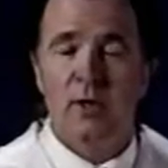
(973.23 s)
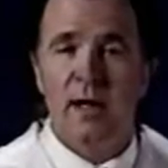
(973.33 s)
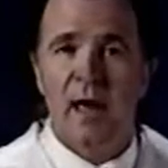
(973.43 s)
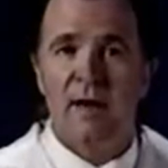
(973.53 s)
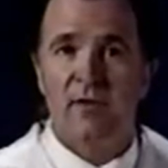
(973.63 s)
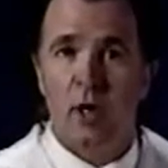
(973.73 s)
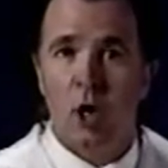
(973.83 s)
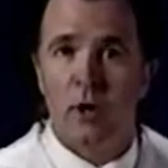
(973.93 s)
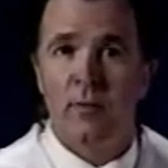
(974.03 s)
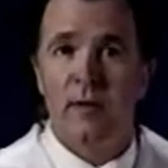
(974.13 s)
can have an
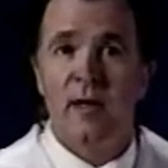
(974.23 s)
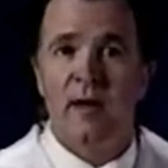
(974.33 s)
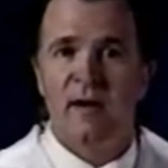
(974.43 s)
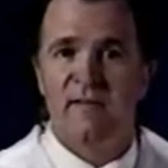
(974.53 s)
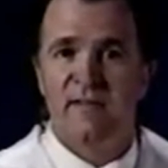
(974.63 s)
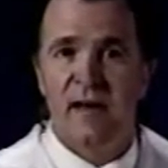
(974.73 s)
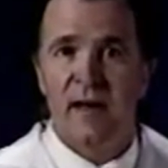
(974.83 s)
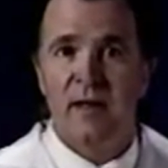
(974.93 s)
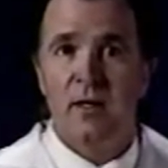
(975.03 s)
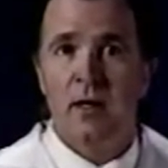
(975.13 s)
artery, a
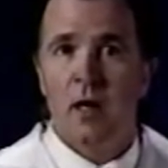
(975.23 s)
vein,